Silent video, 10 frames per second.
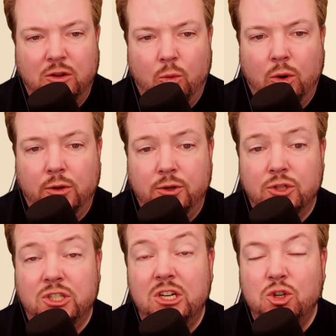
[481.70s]
in the world, your
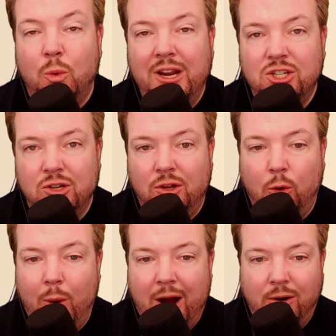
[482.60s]
situational
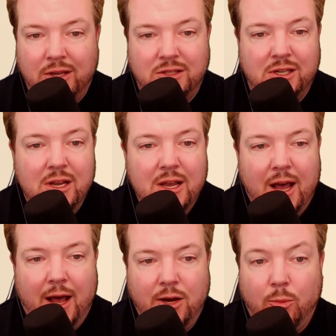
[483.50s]
awareness,
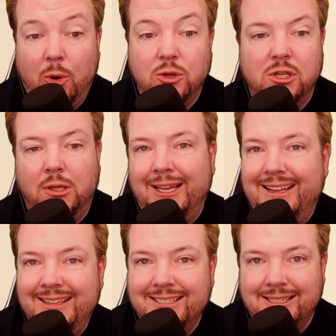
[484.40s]
your personal
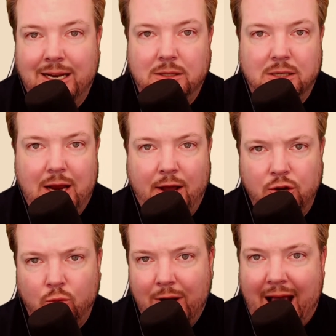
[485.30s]
instincts, and how
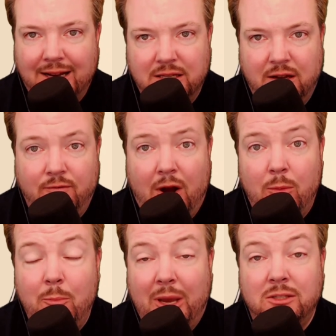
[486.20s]
you react to the
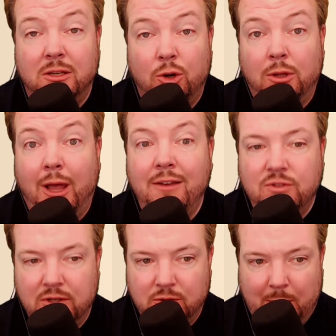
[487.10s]
environment based on your
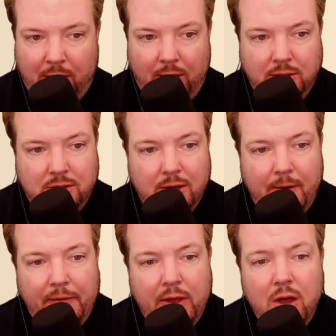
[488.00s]
life's experience.
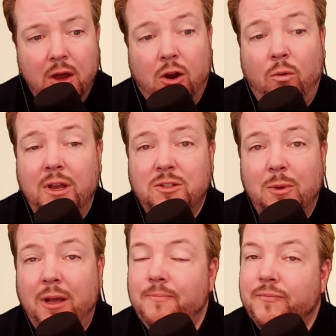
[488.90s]

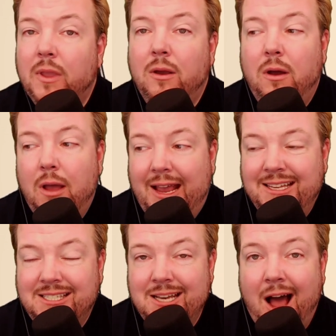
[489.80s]
Charisma
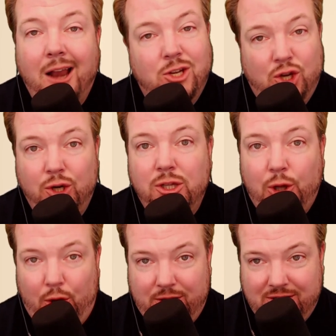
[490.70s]
is not good
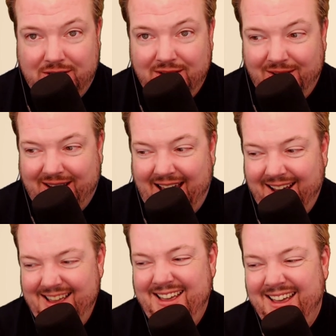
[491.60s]
looks, okay?